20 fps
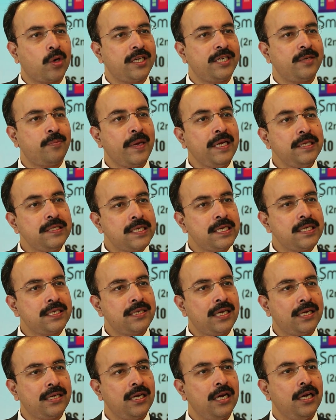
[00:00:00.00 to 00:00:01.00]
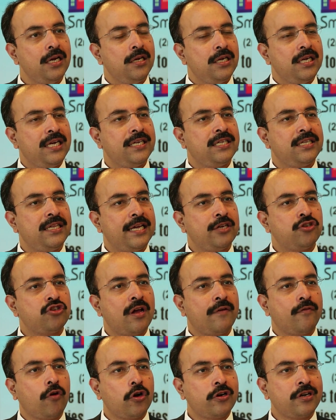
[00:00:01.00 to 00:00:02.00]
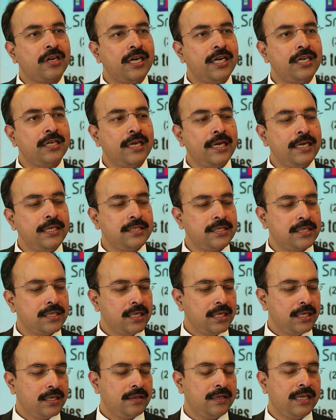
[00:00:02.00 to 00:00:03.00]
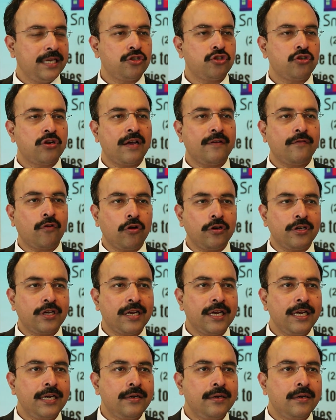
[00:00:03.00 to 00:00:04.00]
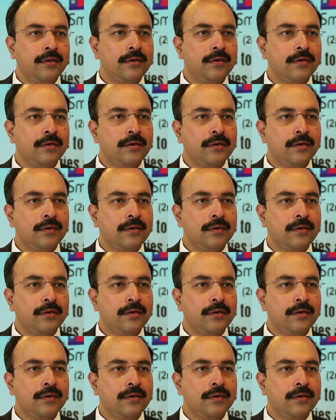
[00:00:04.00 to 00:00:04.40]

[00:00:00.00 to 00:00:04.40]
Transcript: What it means is that they should have alternate grids, they should have alternate